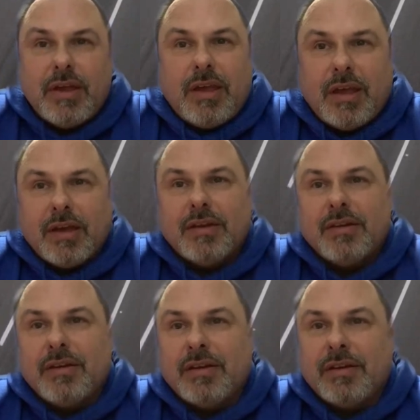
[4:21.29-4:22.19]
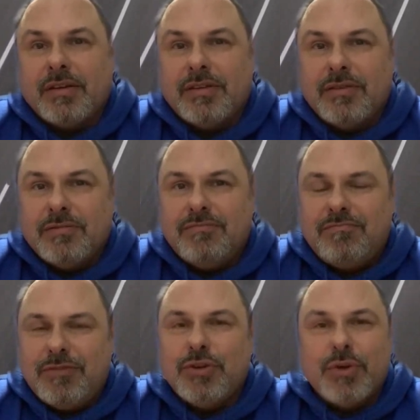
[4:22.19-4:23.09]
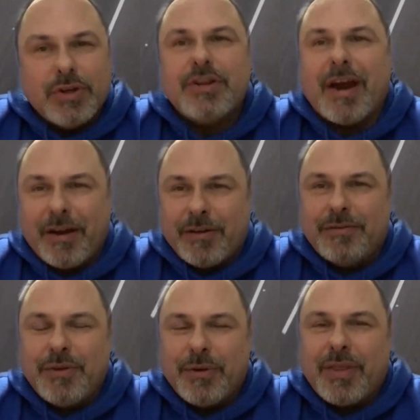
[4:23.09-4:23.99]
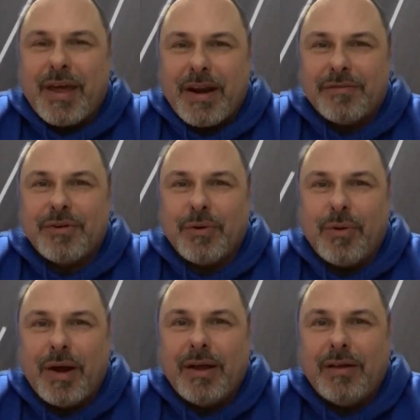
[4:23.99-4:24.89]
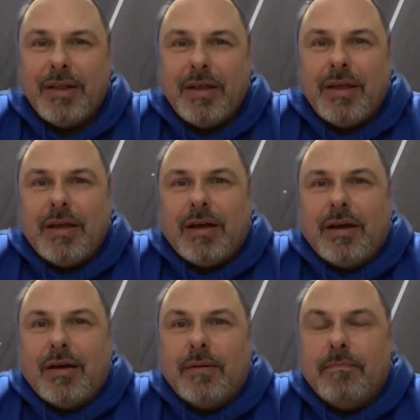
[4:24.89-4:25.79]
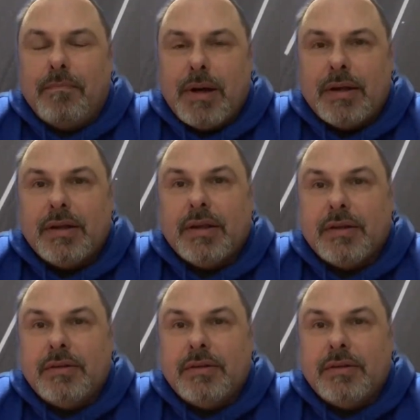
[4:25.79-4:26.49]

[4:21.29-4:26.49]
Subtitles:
and you do get tired of doing that after a while. But it